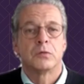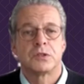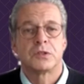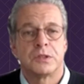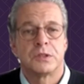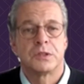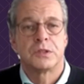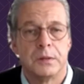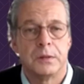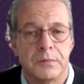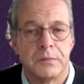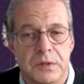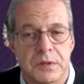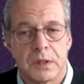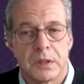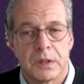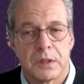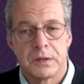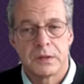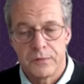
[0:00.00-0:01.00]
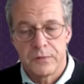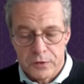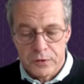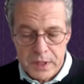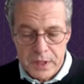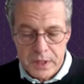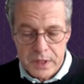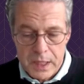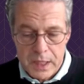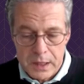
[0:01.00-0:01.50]
which seems a
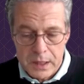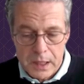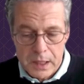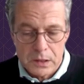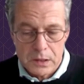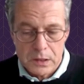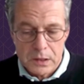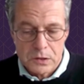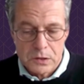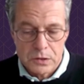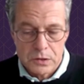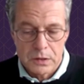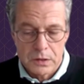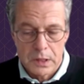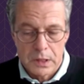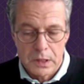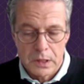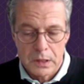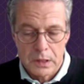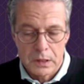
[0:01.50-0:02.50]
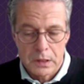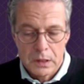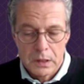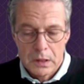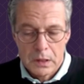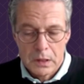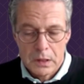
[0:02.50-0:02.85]
different day and age today,